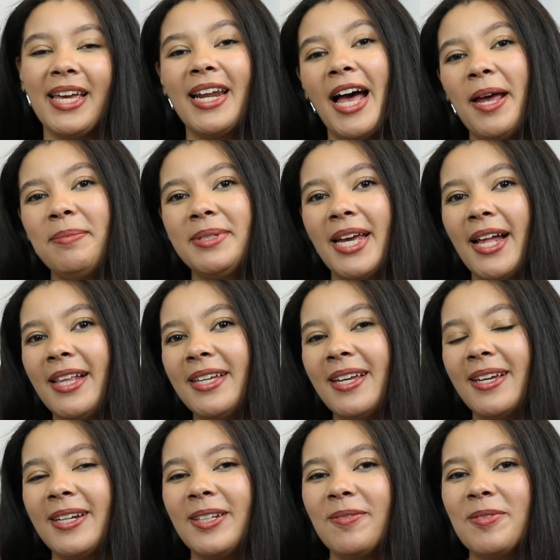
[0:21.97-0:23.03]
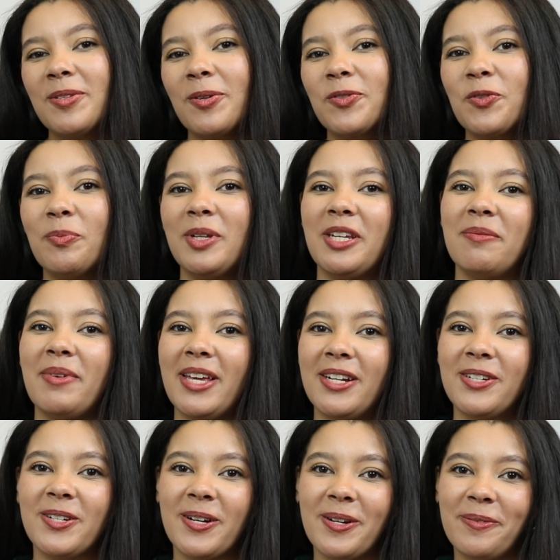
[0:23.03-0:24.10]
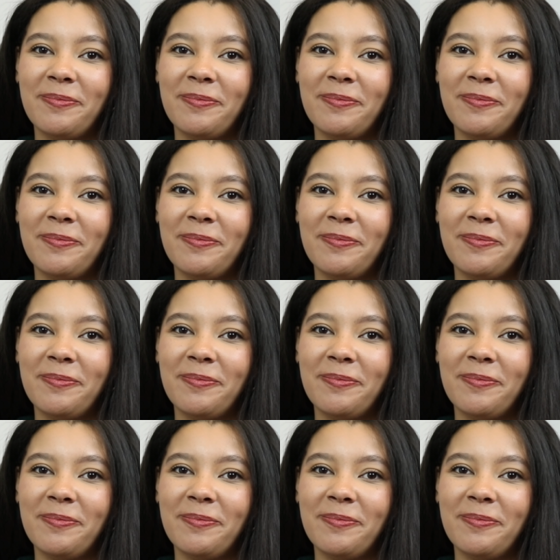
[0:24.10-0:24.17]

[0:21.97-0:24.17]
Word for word: And I'm Talent, Honeylove's social media manager.